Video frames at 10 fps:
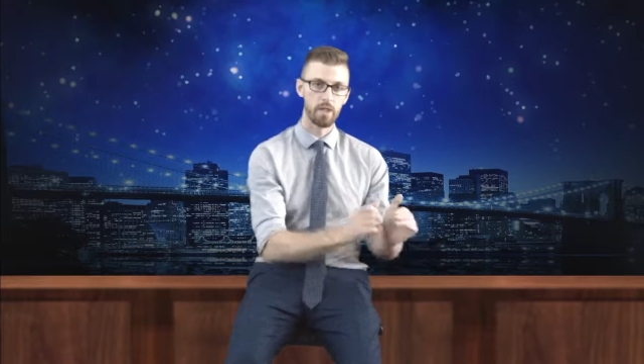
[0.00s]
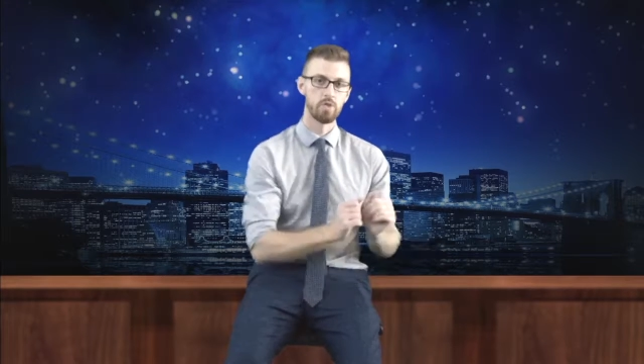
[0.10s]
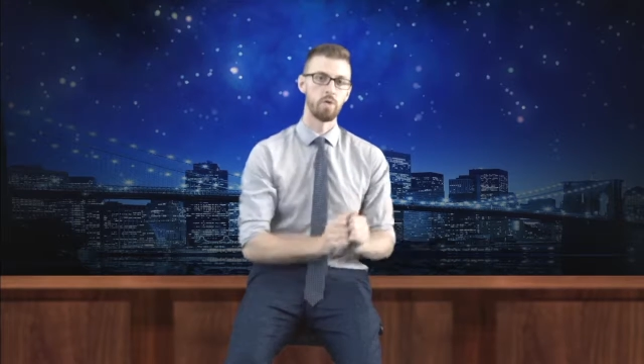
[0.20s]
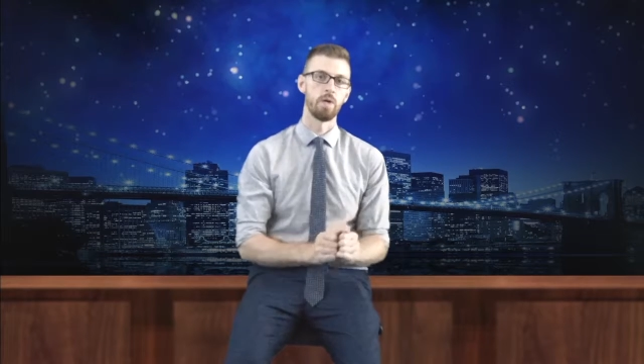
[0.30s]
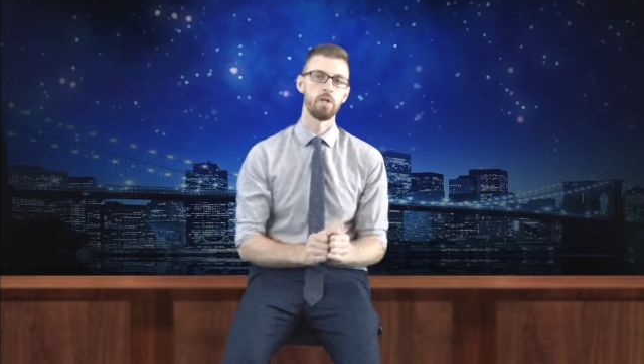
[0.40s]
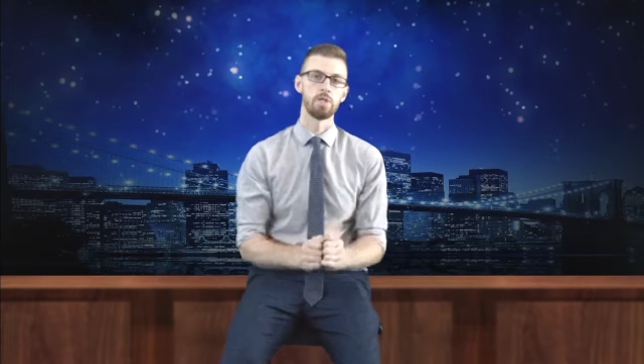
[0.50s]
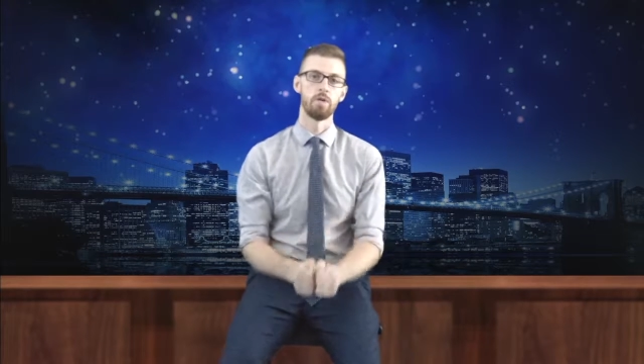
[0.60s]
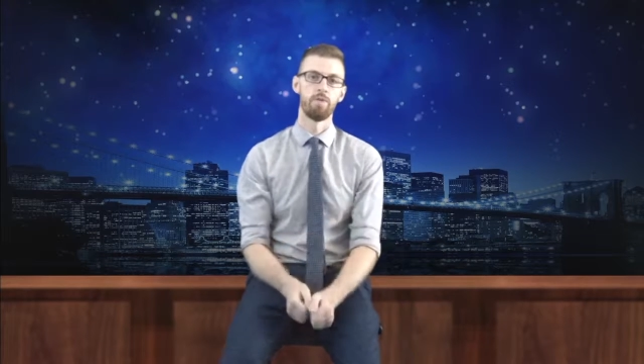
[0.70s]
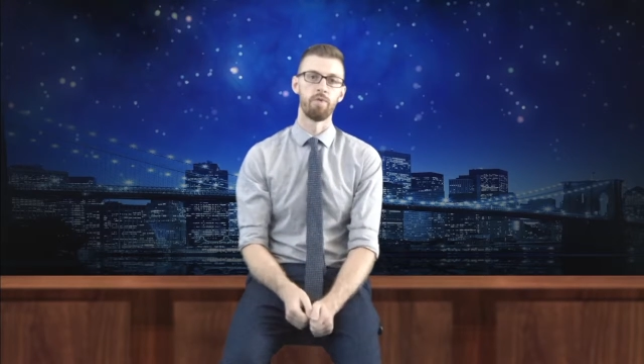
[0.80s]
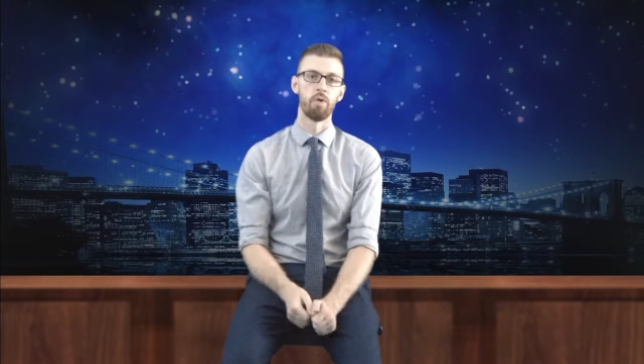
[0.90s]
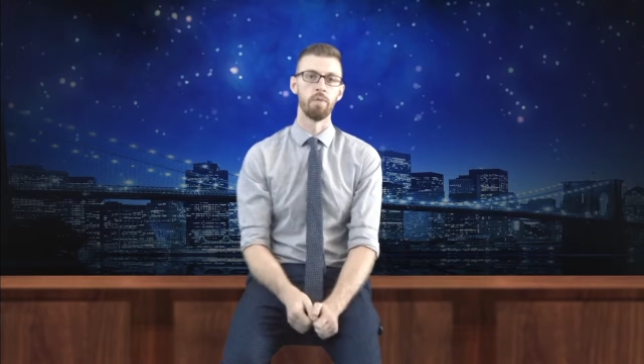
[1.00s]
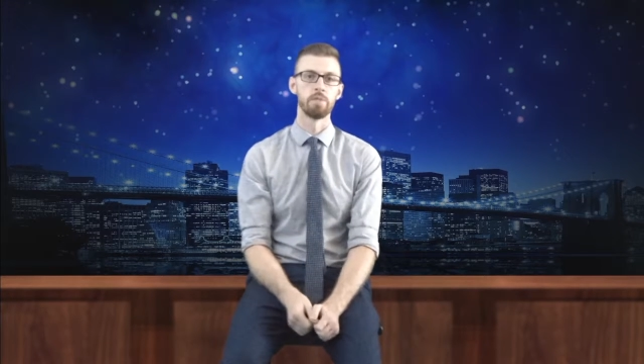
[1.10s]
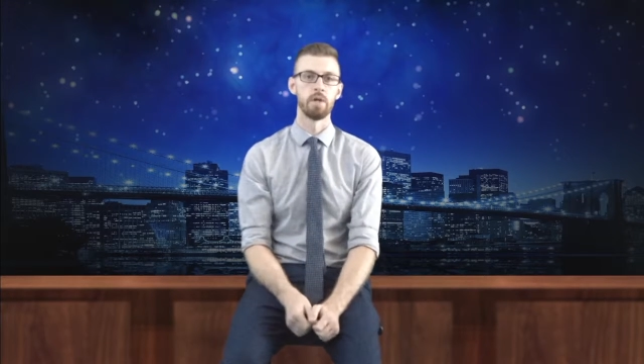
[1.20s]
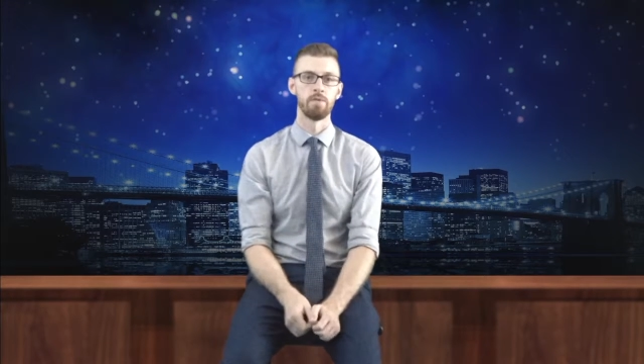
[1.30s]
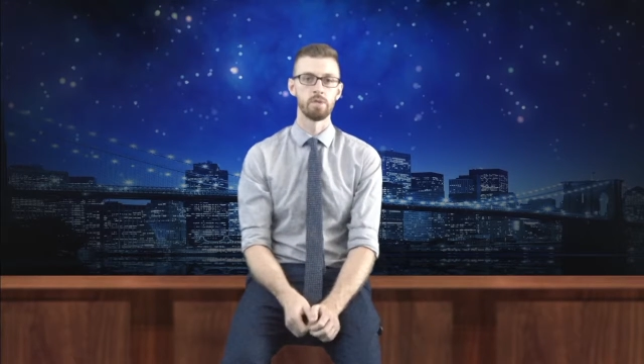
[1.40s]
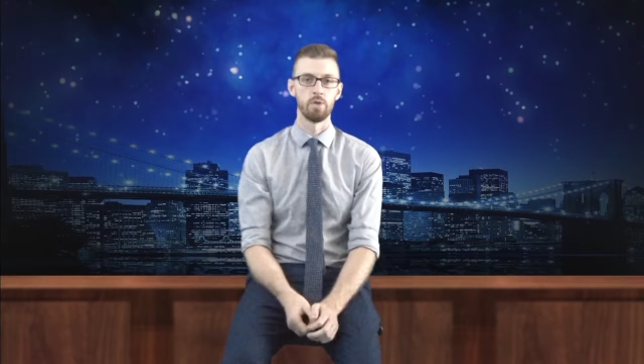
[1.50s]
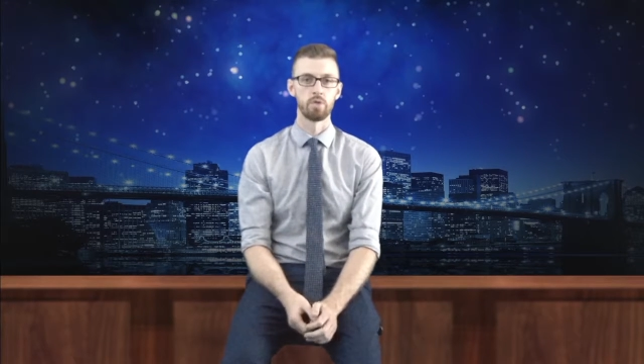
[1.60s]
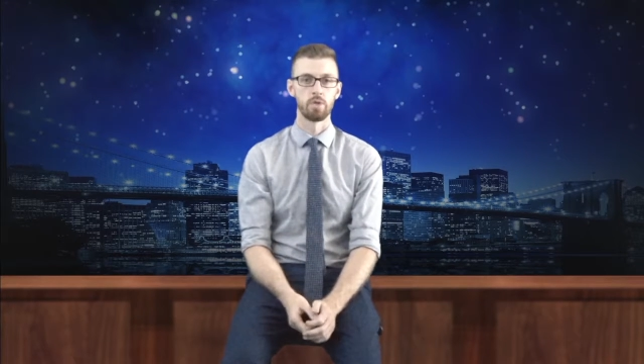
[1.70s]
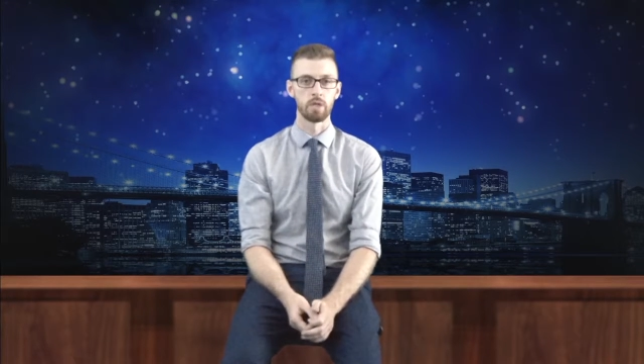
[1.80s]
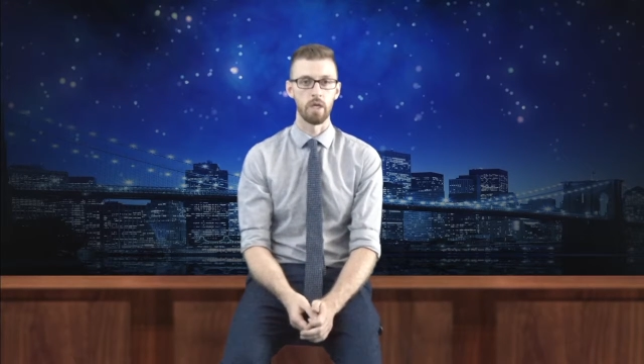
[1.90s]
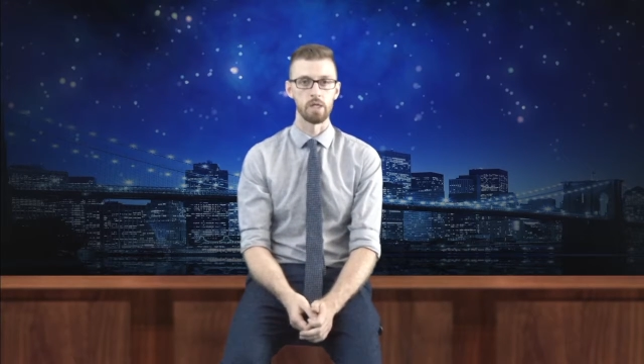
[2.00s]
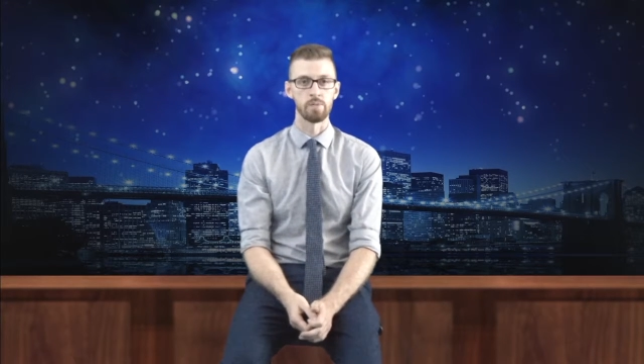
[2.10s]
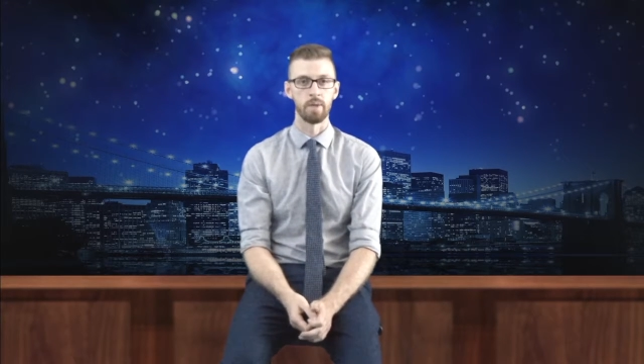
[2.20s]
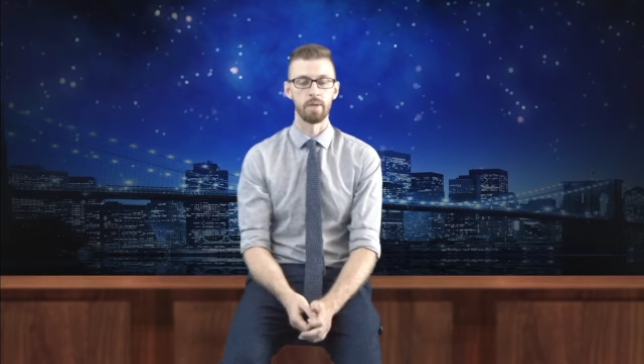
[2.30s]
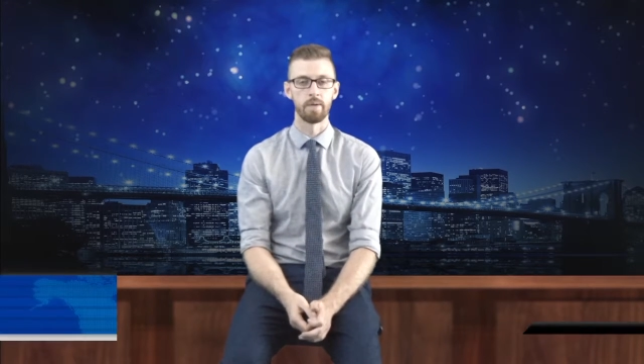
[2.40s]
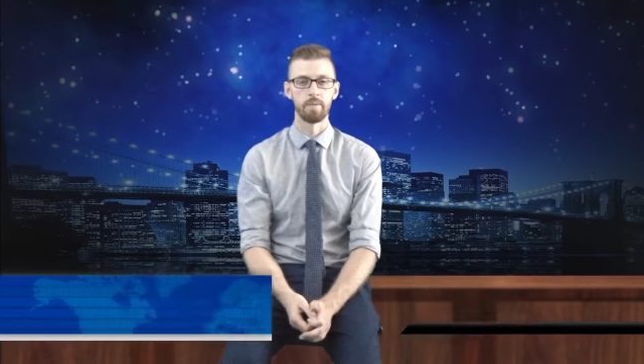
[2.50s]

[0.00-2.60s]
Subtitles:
traditional forms of social engagement.